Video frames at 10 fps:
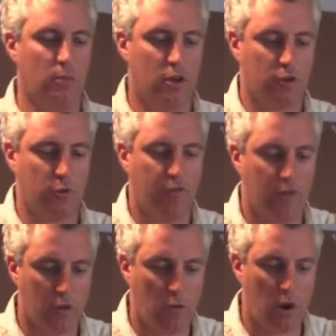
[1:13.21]
Because we
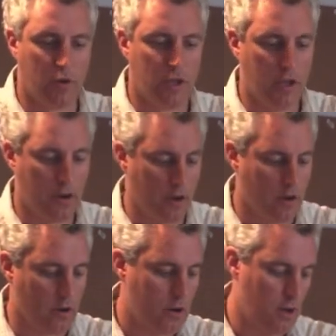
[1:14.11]
fill the water
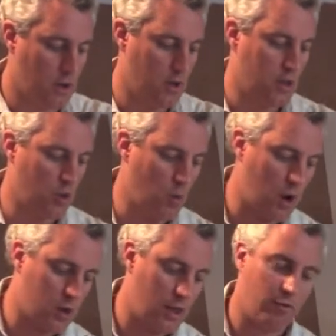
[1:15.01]
here, the
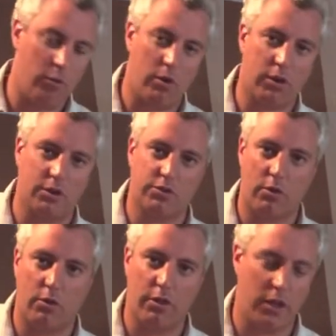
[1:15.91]
water level will
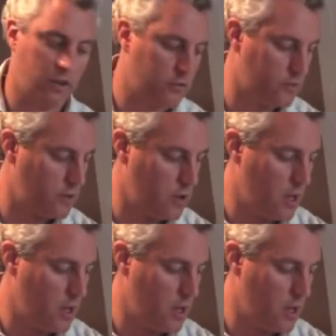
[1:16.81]
control this,